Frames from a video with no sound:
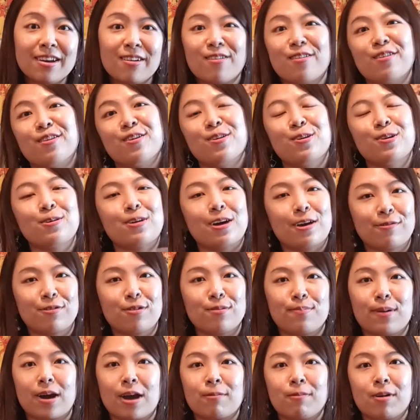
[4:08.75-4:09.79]
or you'll have to
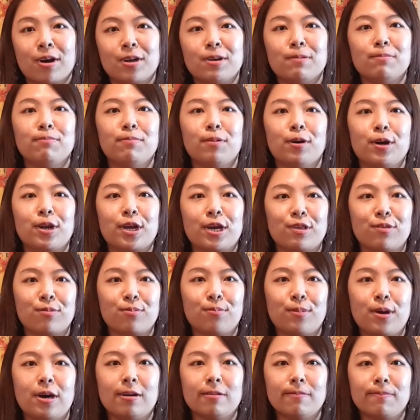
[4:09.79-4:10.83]
buy one on board as
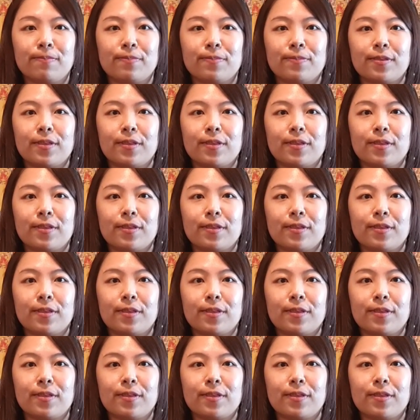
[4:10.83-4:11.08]
well.